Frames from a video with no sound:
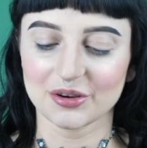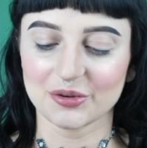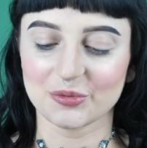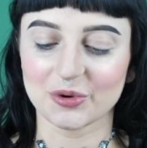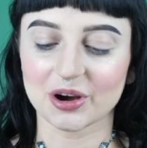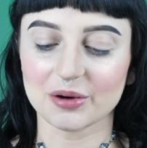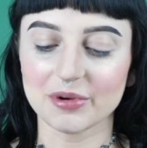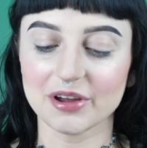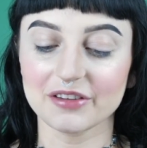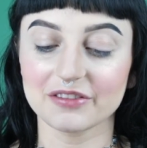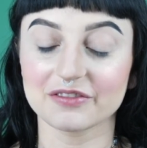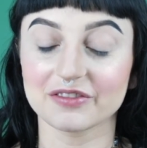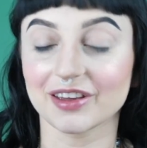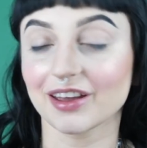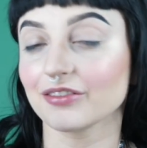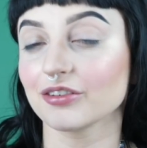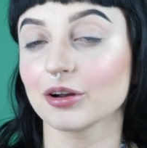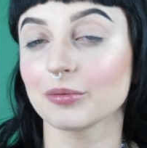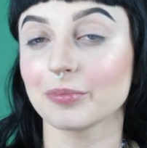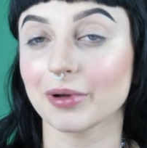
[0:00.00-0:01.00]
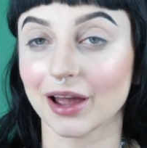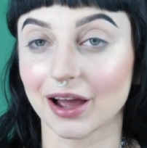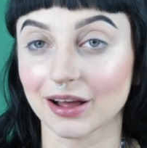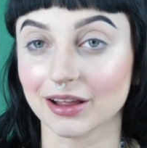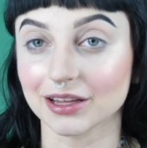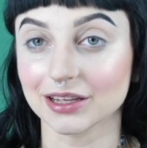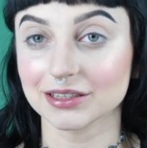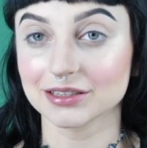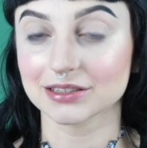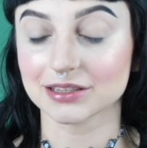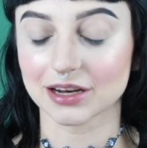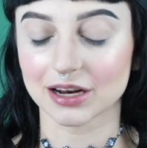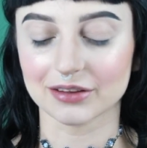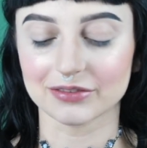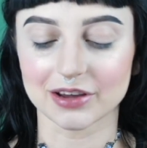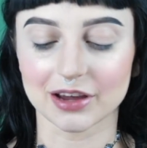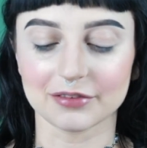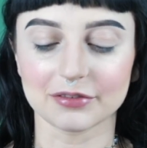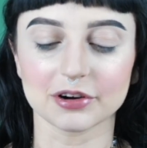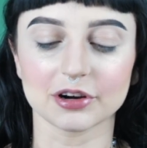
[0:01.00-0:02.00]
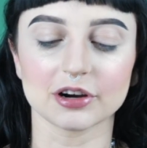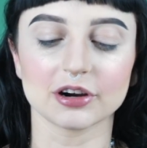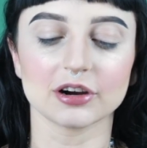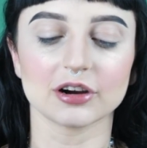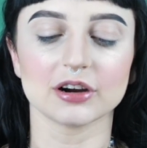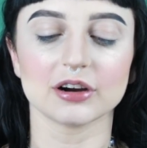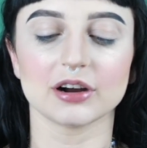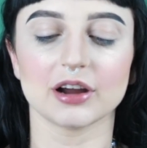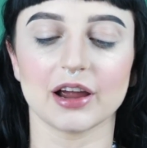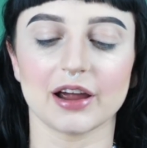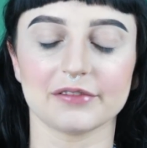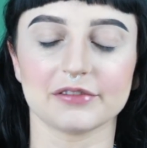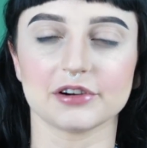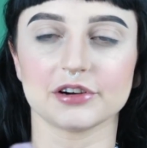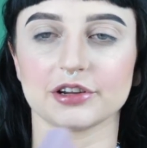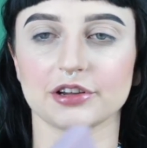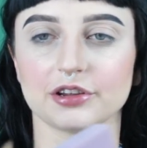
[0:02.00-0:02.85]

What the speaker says: One of my favorite palettes that I've ever